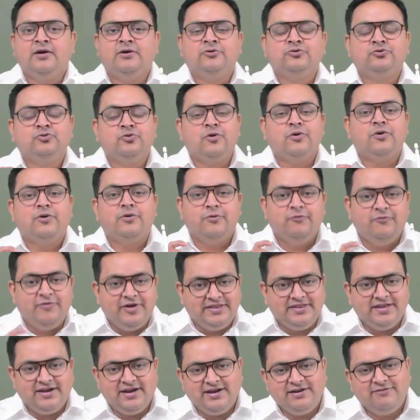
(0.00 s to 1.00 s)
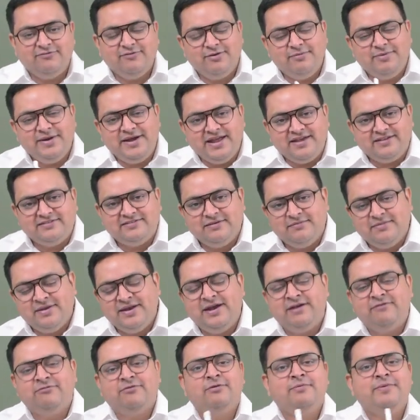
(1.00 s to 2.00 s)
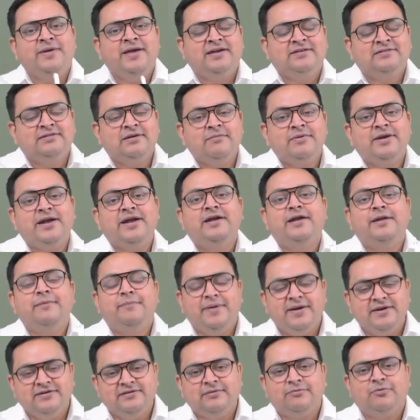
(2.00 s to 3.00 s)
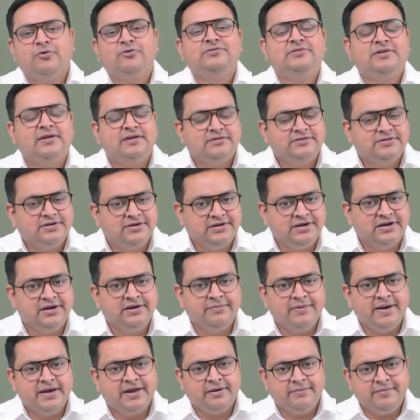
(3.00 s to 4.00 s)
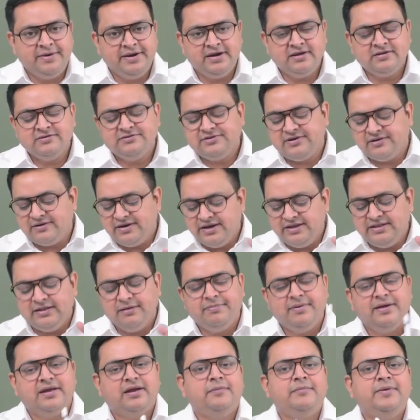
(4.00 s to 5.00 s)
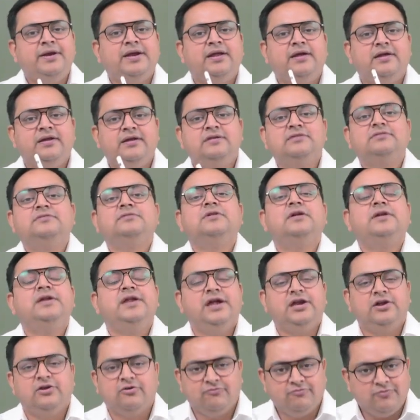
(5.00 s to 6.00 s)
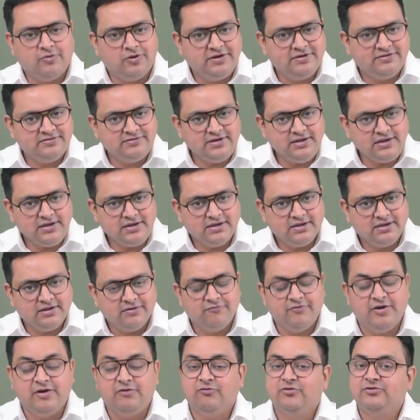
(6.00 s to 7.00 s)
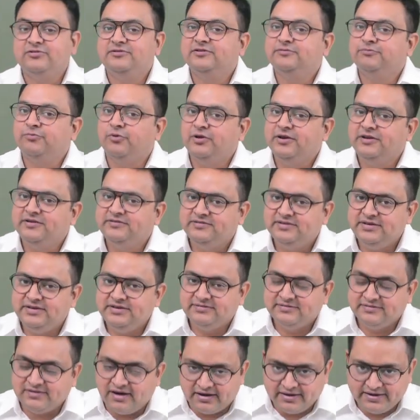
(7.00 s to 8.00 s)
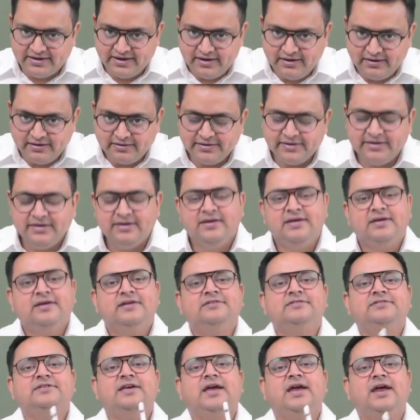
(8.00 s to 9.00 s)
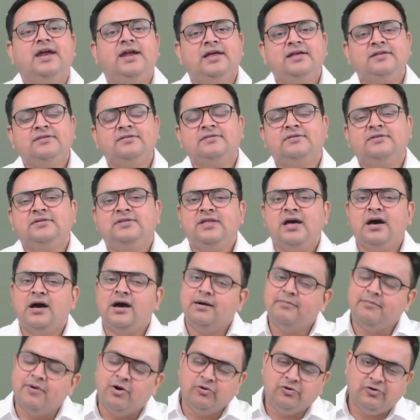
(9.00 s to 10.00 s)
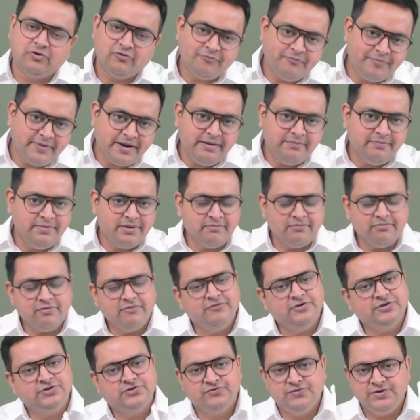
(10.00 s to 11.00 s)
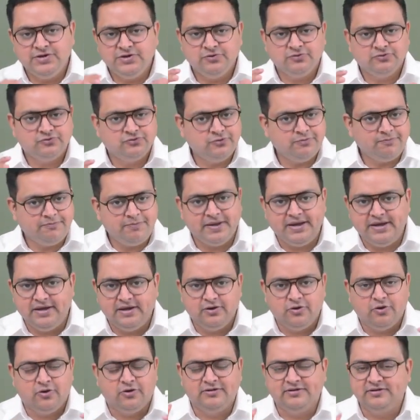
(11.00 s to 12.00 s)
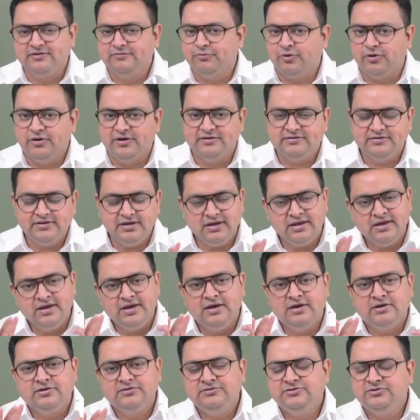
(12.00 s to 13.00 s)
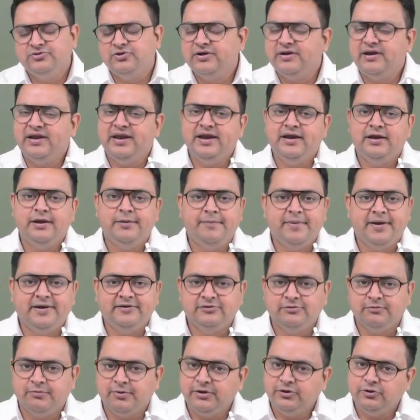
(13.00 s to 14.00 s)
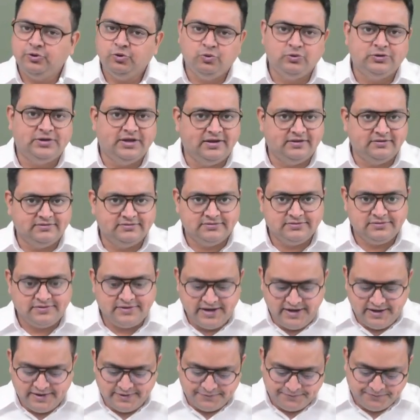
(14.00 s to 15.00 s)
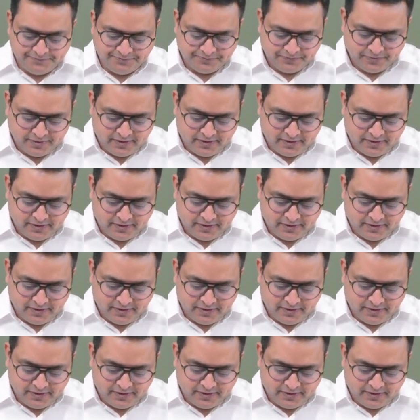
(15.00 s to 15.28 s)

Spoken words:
So whether it will be taxable, it will be exempt, it depends upon certain parameters. Generally, the parameter is the date of policy, when was this policy started. Second is the amount of premium which we used to pay on this policy. Generally, it depends upon two things, right?